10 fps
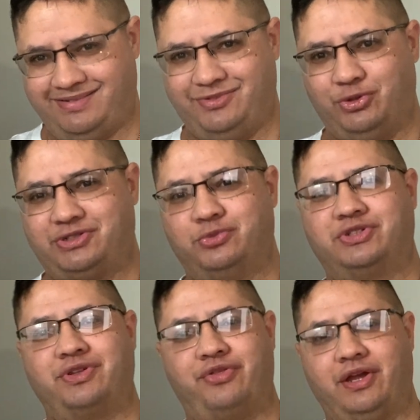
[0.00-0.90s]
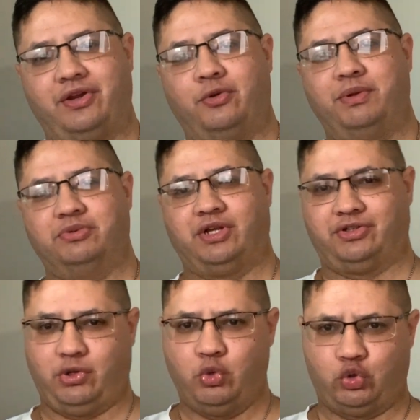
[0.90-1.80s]
what's the thing? You know, people like to
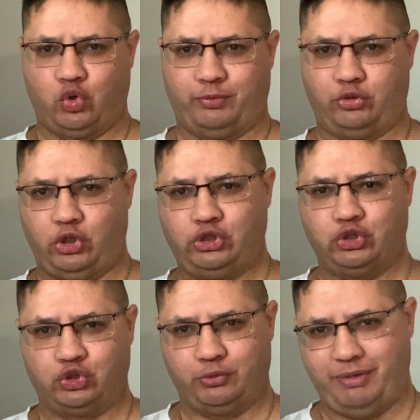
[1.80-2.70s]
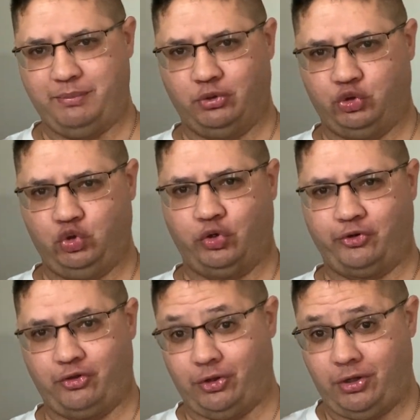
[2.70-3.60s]
say, well, corporations are people too
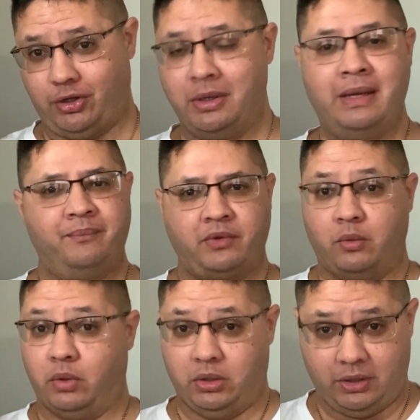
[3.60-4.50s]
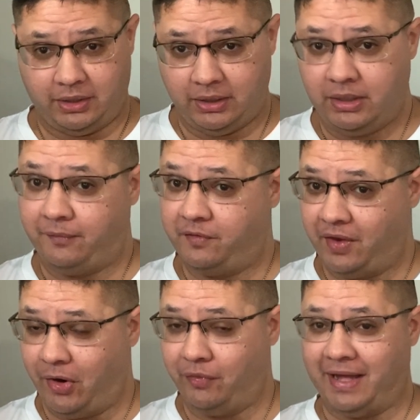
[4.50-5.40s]
under the law. Well, again,
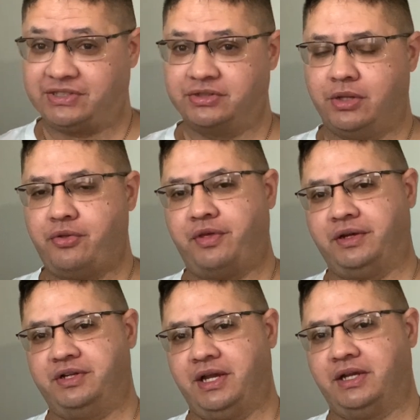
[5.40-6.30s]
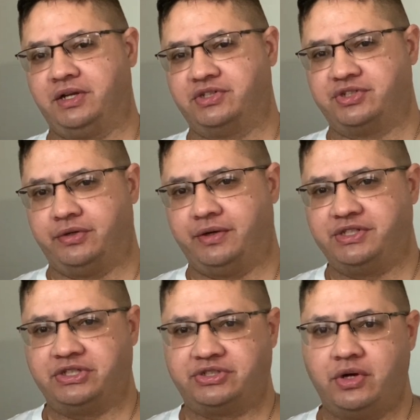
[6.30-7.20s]
you know, that's another thing to take into
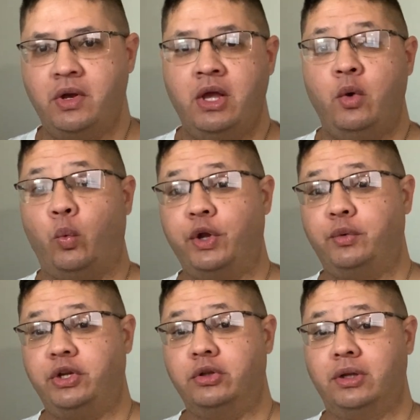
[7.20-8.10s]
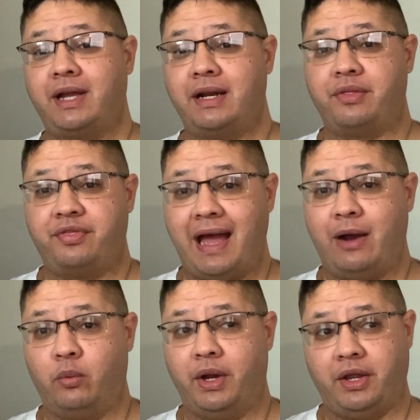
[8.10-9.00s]
consideration. So when you look at it
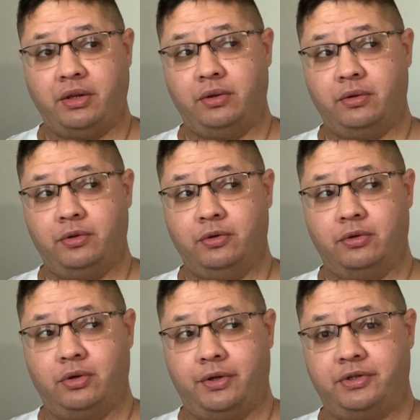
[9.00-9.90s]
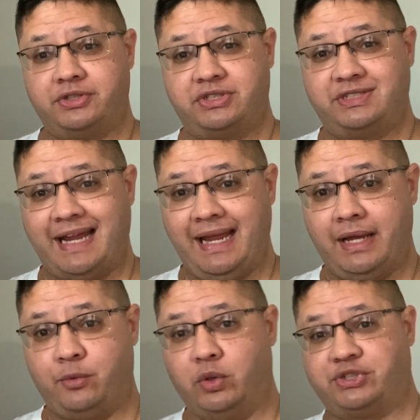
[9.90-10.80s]
that way, you'll
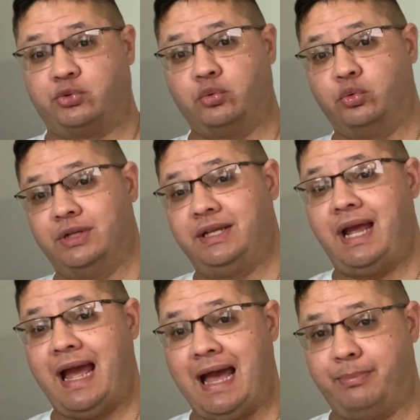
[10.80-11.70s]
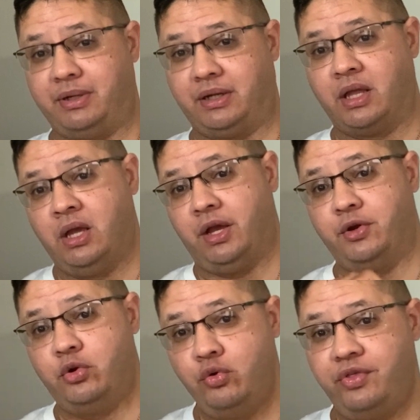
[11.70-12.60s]
understand what's really happening and
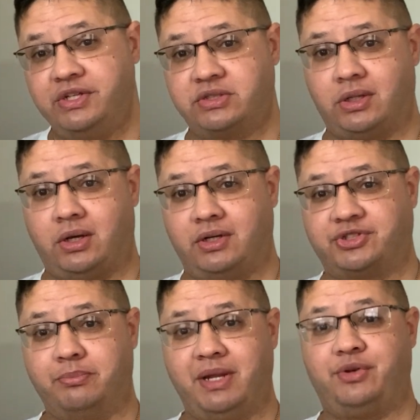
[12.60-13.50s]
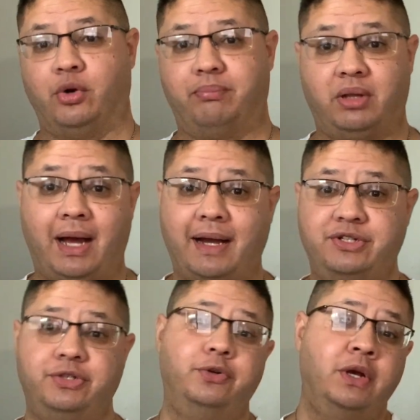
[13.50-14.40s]
who these laws are meant to apply to